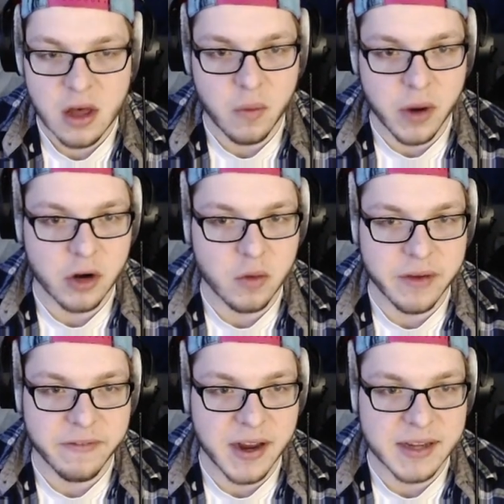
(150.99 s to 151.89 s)
We are doing a
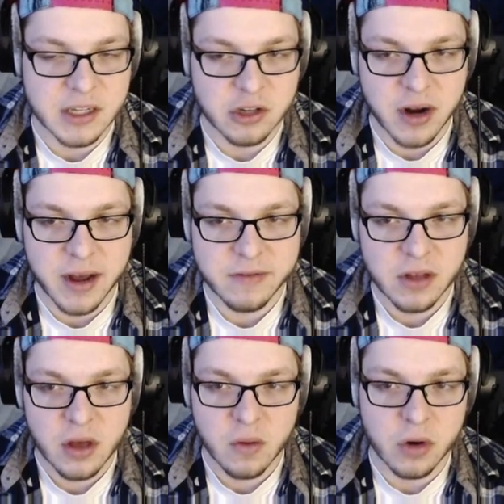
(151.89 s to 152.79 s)
fantasy draft.
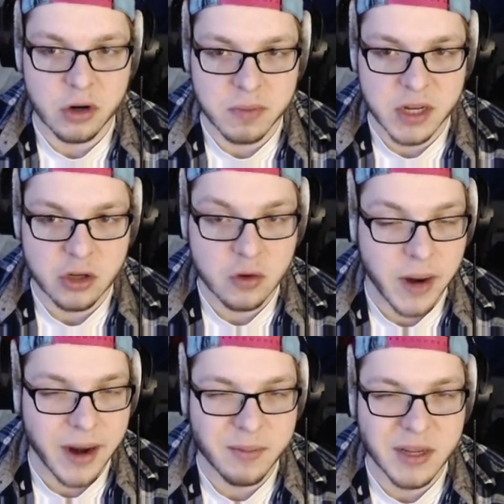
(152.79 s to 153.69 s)
We're going to pick two
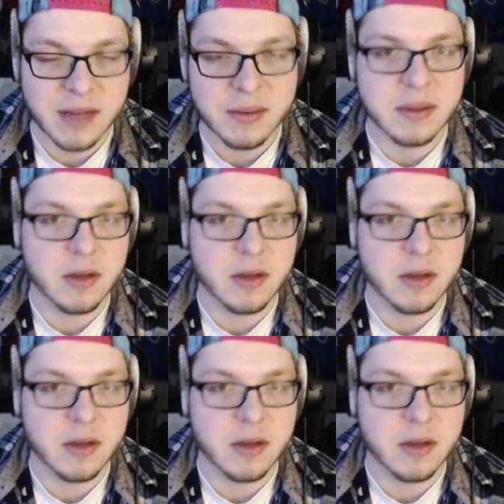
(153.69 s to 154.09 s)
random teams.